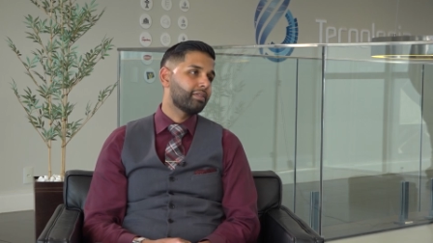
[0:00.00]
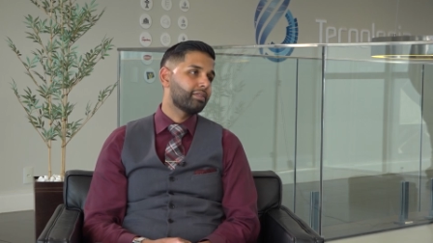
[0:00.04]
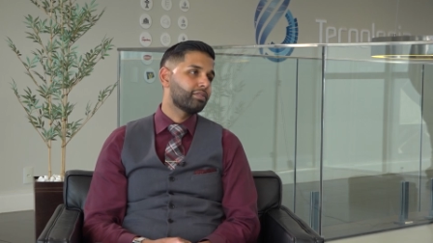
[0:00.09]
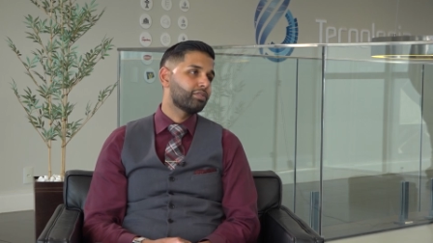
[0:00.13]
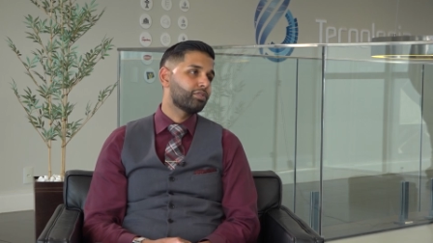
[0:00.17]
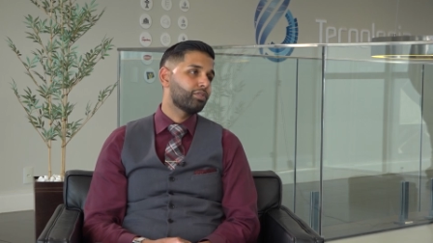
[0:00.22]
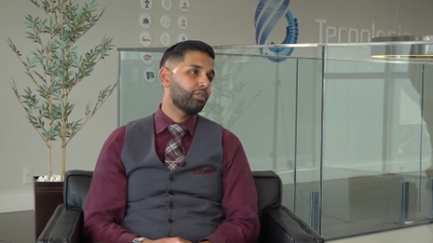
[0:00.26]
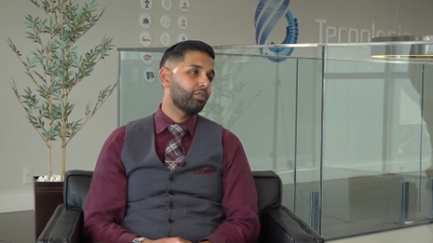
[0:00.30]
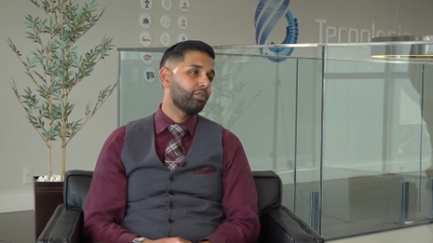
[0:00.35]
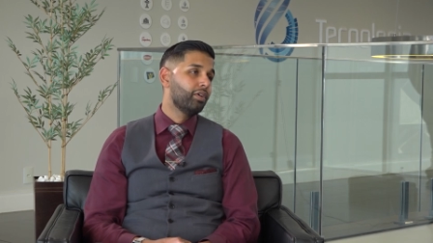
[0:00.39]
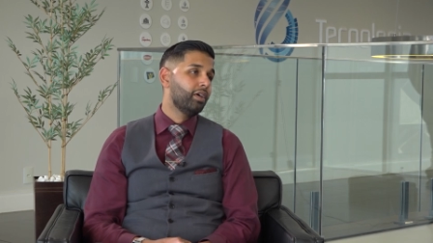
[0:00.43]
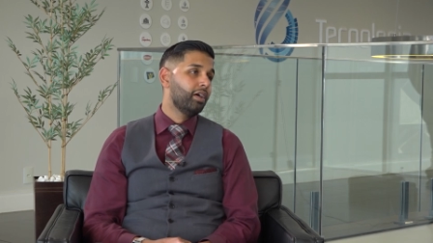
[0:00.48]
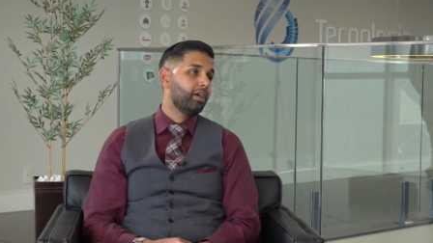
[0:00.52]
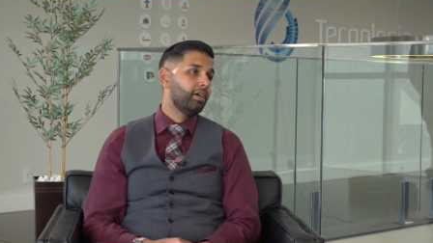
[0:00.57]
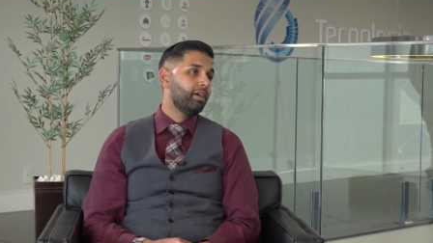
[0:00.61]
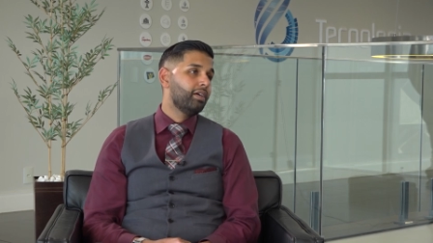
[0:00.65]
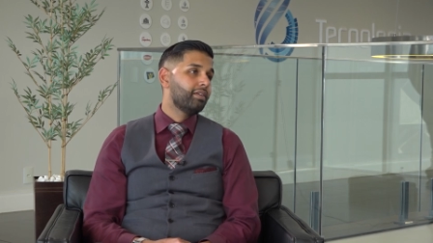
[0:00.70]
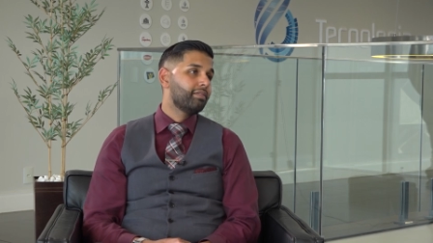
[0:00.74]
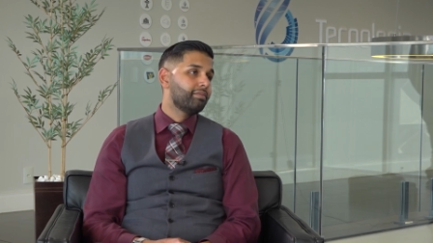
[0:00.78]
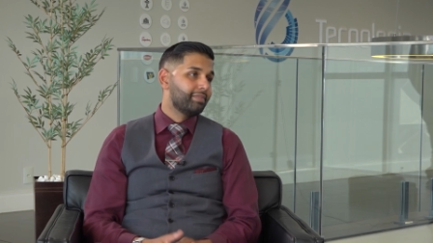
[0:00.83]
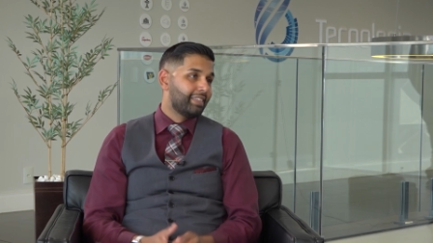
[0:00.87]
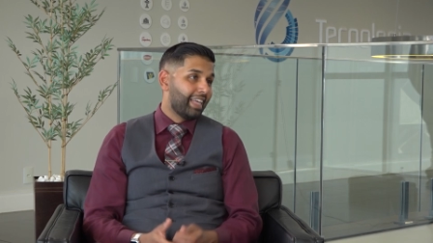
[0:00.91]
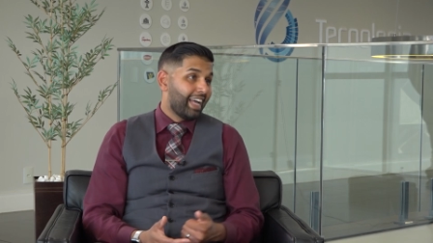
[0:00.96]
So
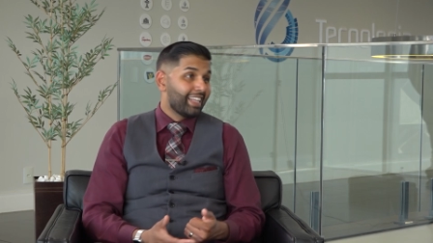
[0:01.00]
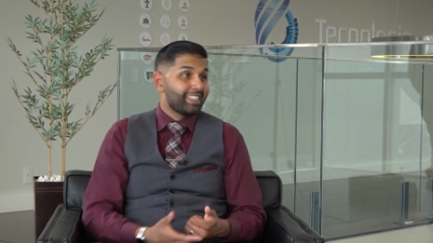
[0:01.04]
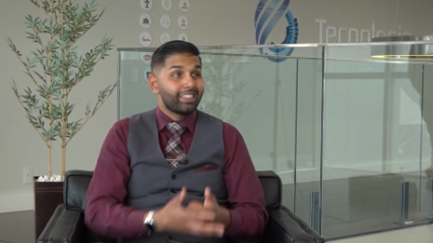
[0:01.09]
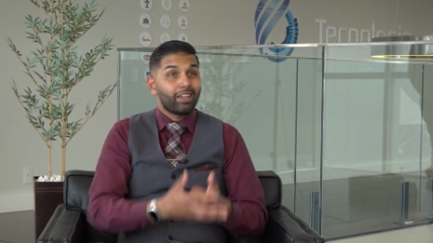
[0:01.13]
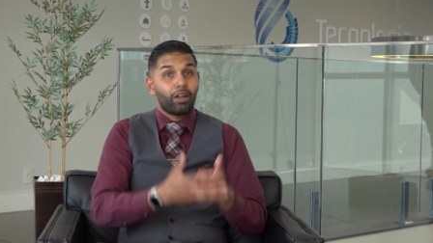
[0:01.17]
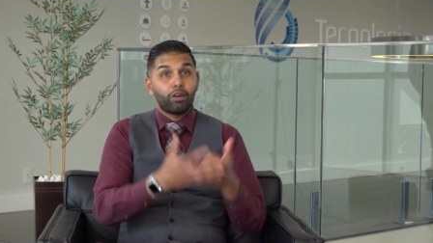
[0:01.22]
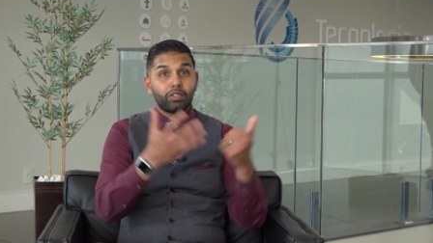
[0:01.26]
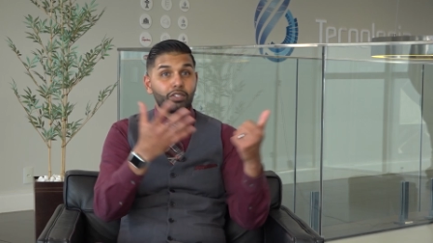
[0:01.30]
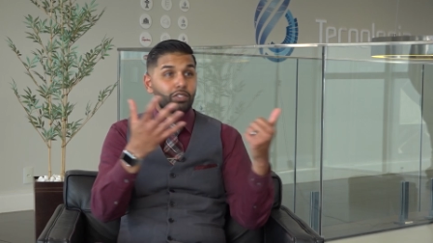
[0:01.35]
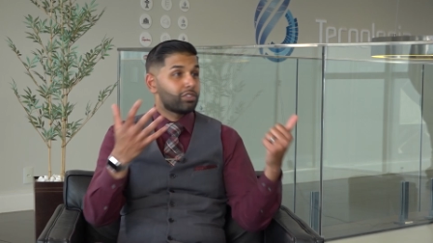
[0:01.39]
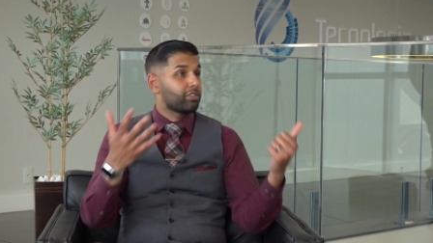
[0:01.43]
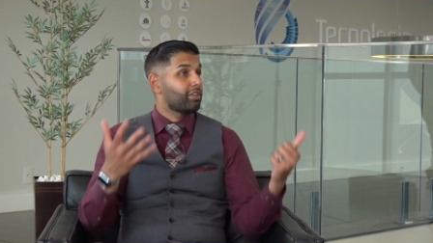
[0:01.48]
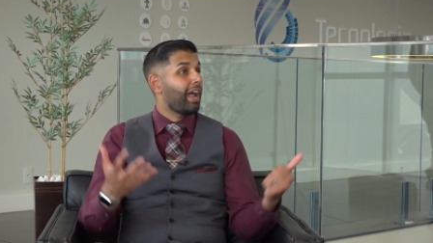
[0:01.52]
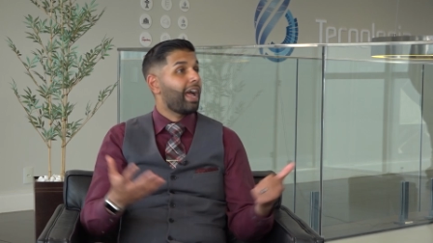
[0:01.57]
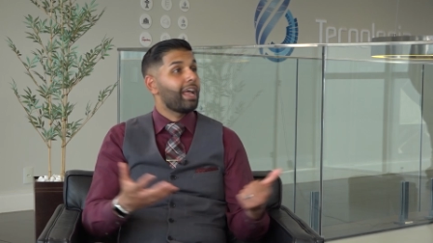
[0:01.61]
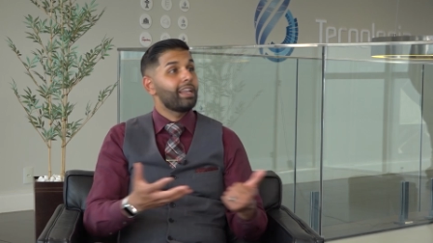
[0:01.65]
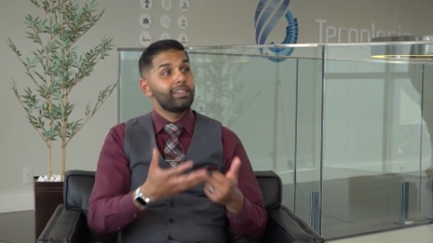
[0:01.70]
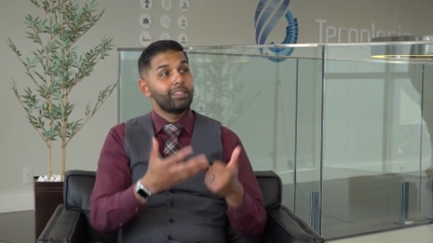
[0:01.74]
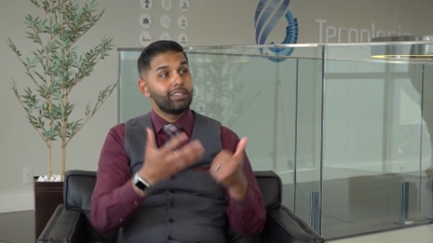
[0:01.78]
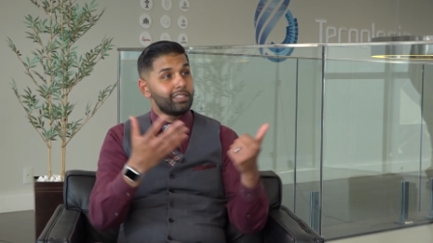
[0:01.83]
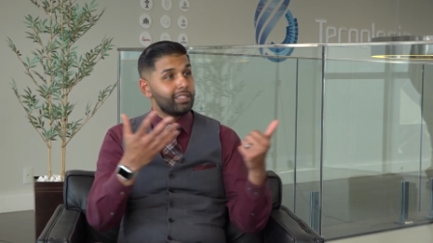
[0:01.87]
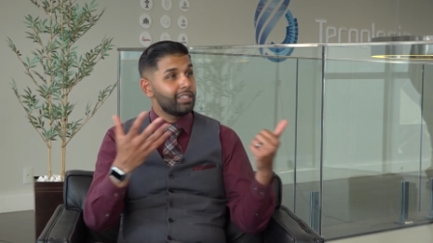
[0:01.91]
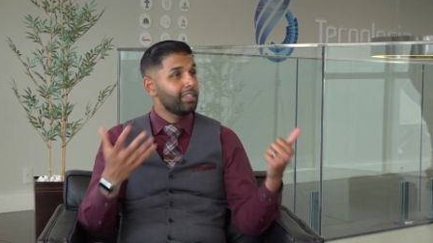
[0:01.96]
that's our
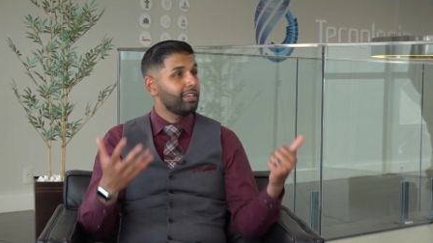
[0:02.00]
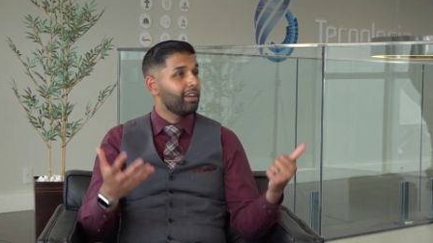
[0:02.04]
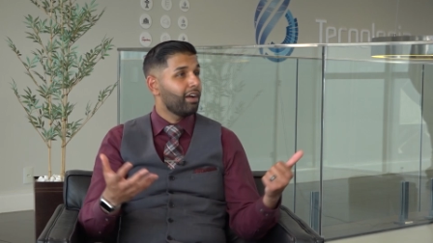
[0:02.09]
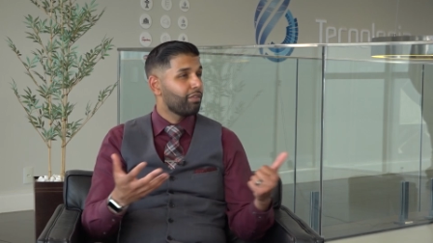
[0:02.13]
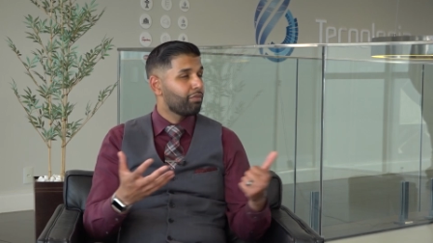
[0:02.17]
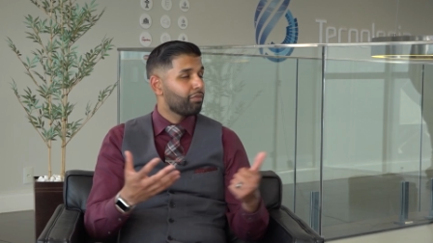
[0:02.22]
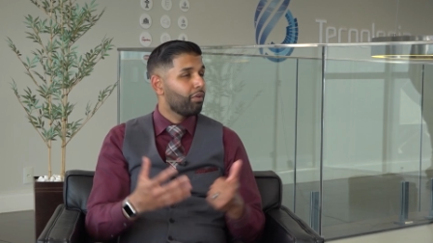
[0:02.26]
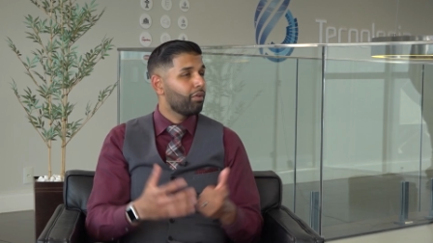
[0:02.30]
strategy of